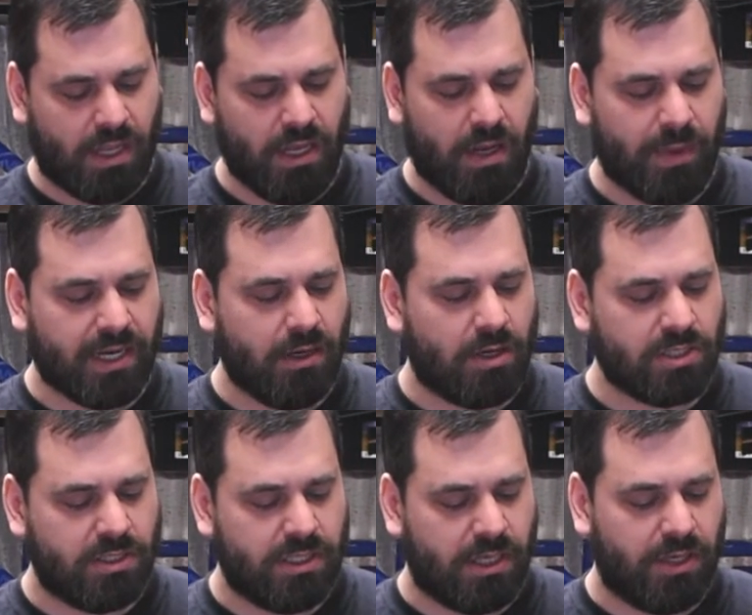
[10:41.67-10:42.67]
Um, I can
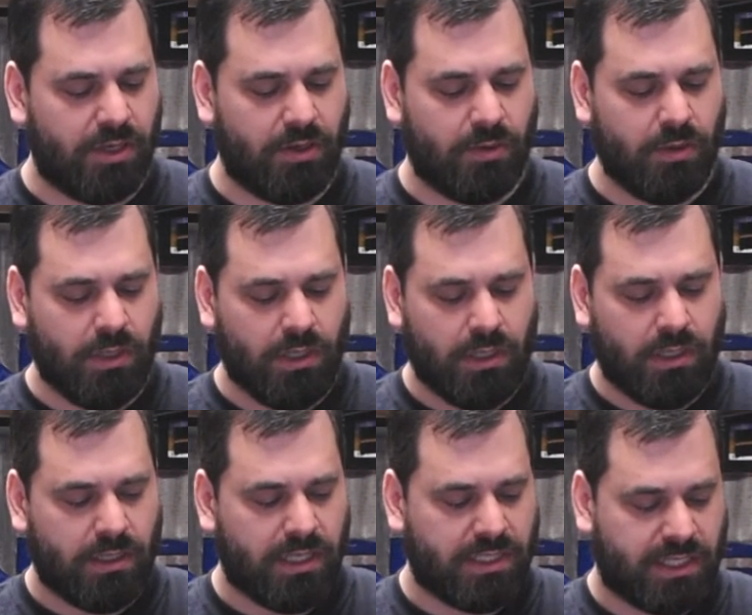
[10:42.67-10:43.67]
also tell you
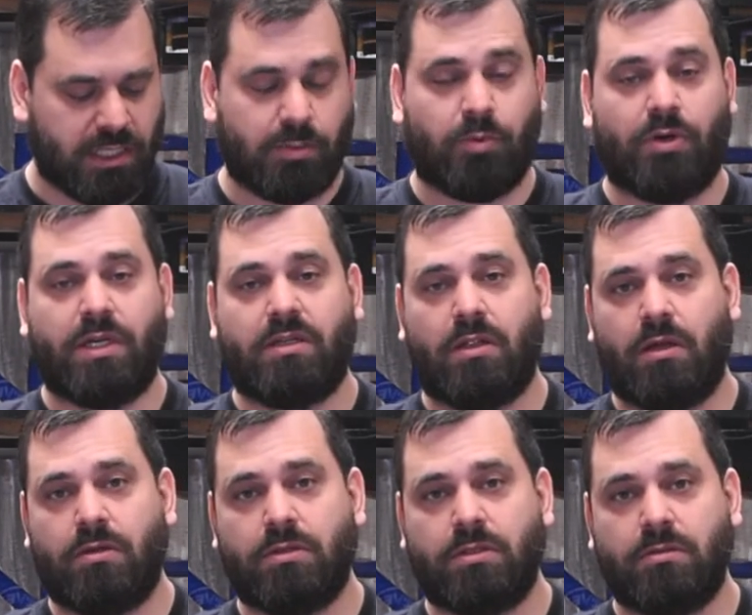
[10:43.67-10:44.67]
this gets pretty
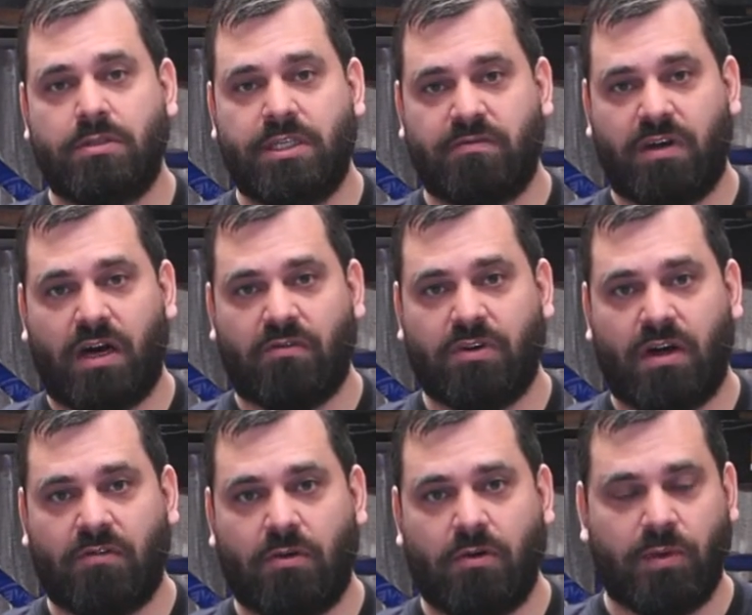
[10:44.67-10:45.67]
close to your valve
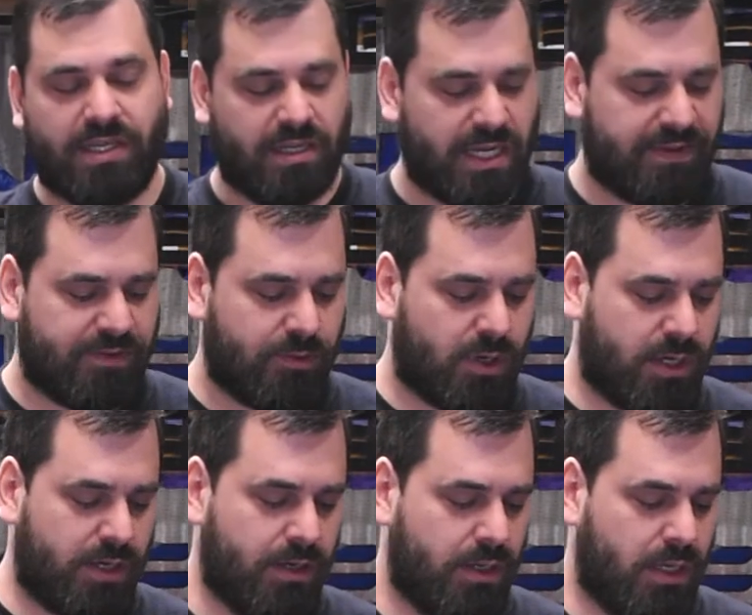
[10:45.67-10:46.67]
cover. We did have to
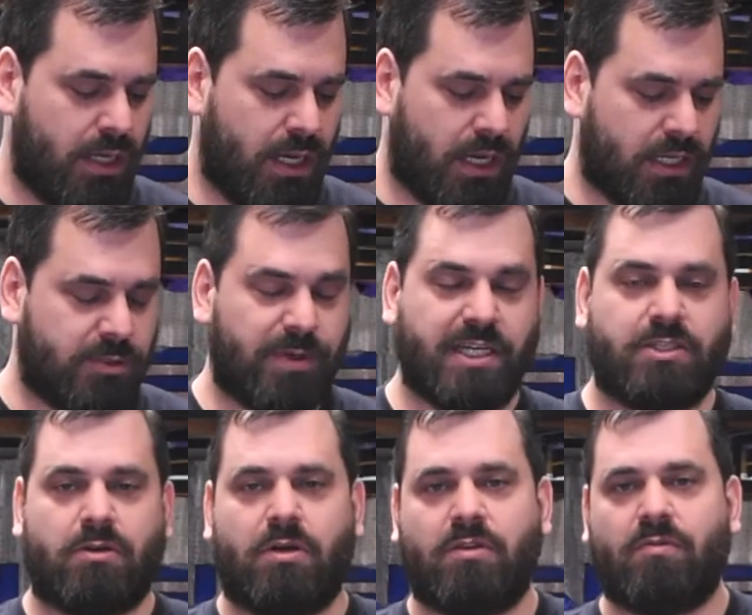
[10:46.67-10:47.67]
run a
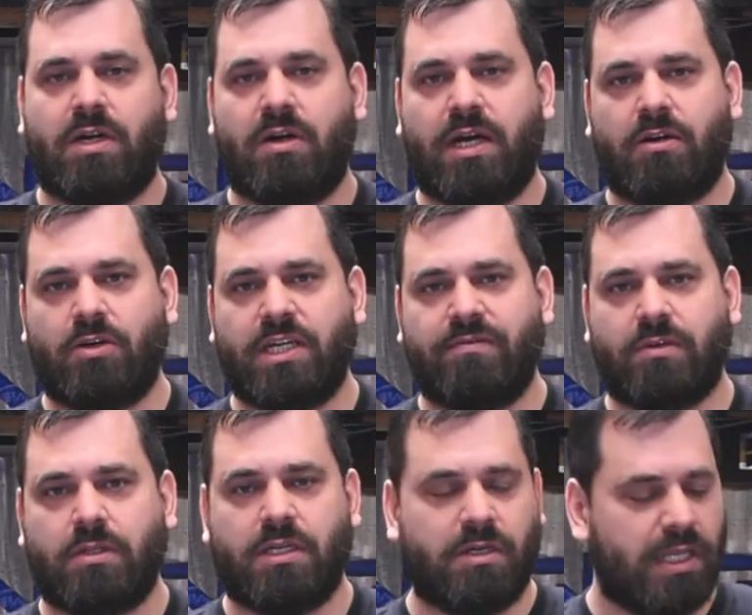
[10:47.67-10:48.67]
spacer on the rear header to even
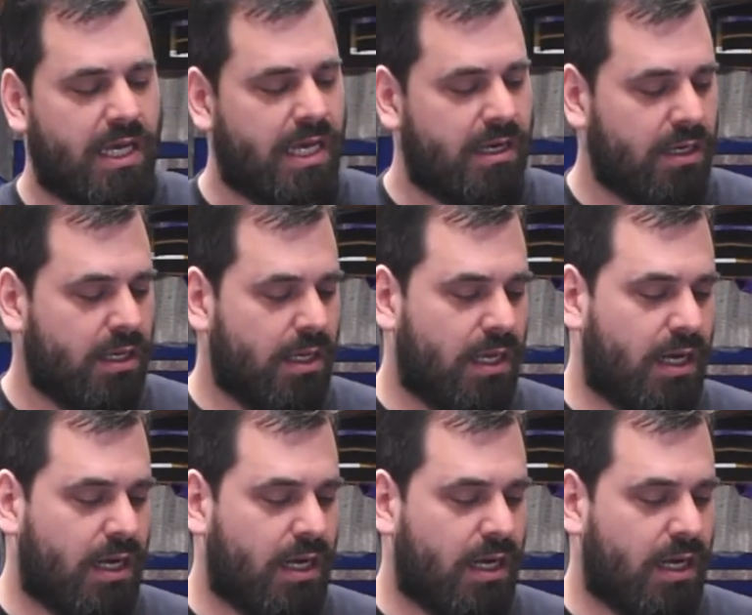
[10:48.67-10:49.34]
clear that.